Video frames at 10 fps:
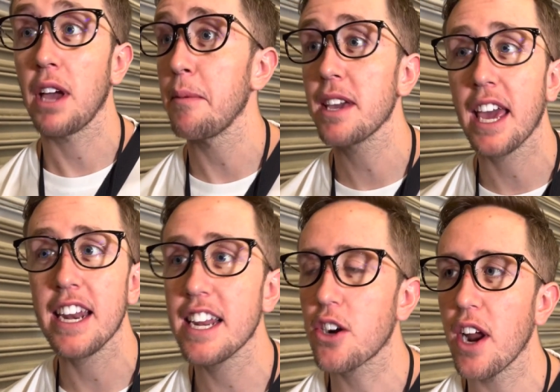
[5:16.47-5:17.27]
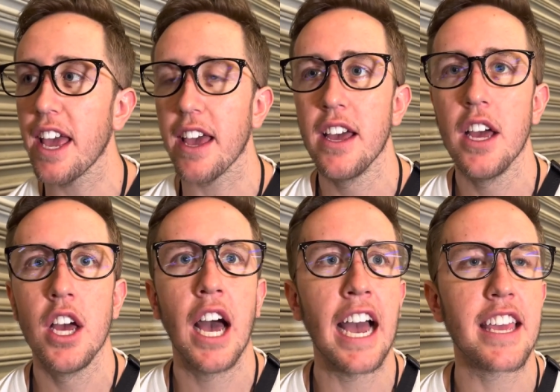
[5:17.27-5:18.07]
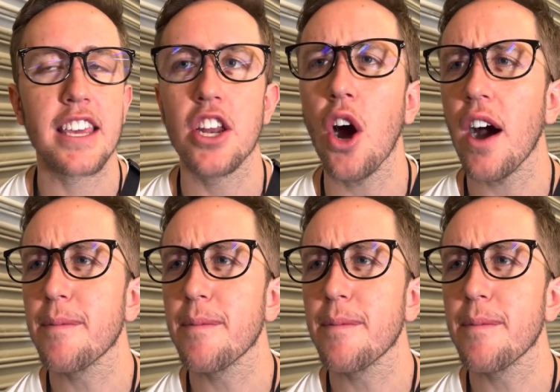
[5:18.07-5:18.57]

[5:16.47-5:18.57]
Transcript: I mean, Kenny did great. I, you know,